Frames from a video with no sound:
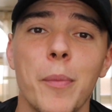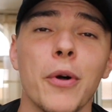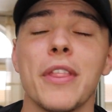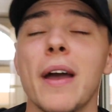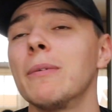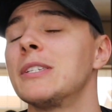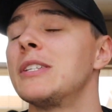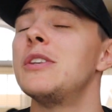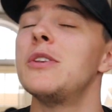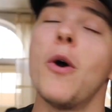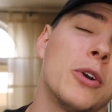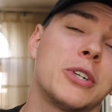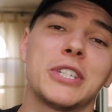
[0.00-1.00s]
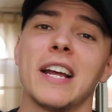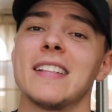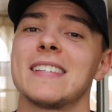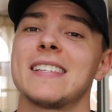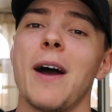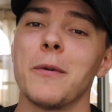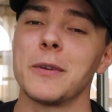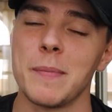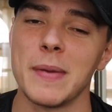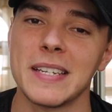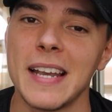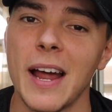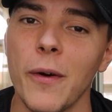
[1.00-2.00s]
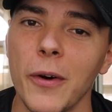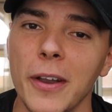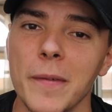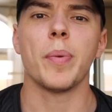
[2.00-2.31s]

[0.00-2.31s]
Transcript: but there was no chance I was missing out on it.